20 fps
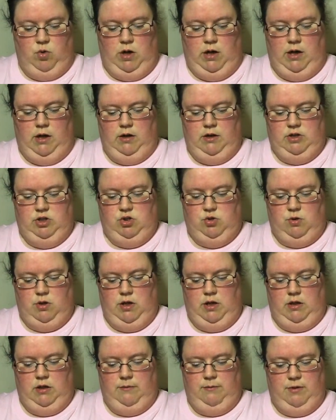while
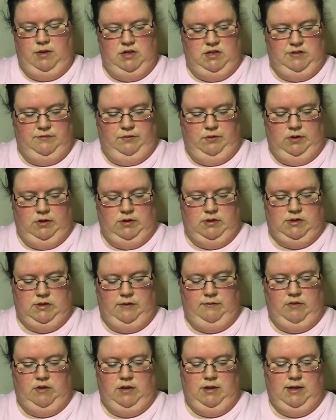enjoying the peacefulness
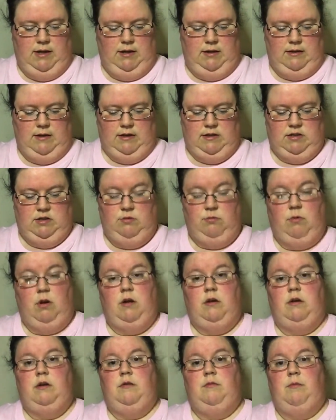of the night that
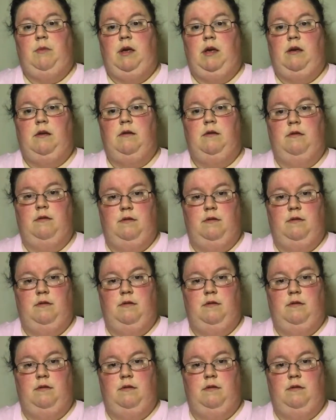surrounded me.